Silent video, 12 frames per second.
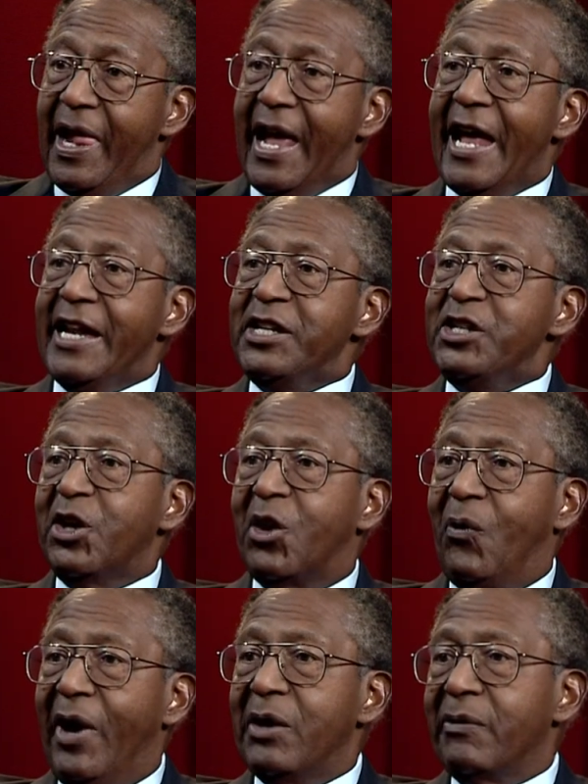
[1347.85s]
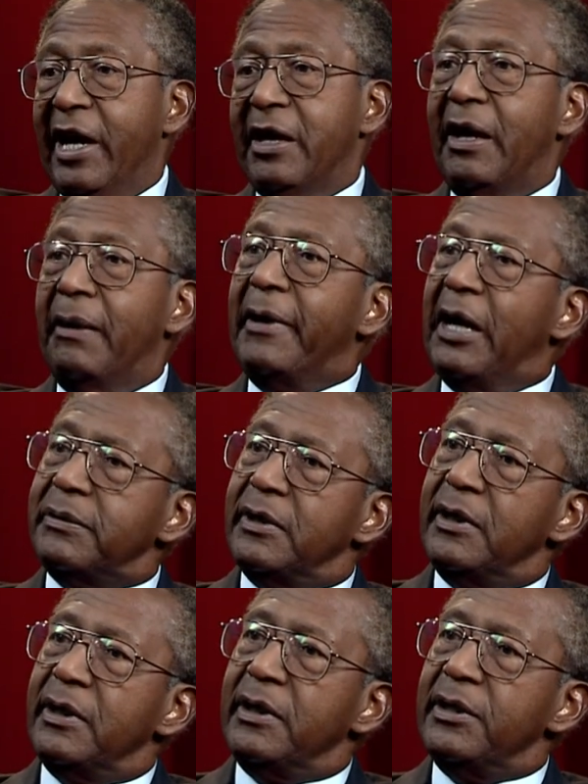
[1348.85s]
And you're quite right about,
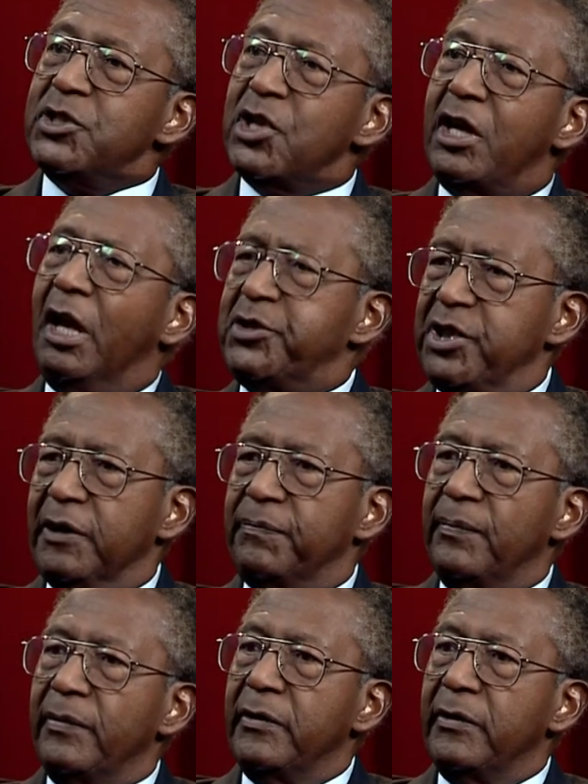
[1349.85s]
there's a culture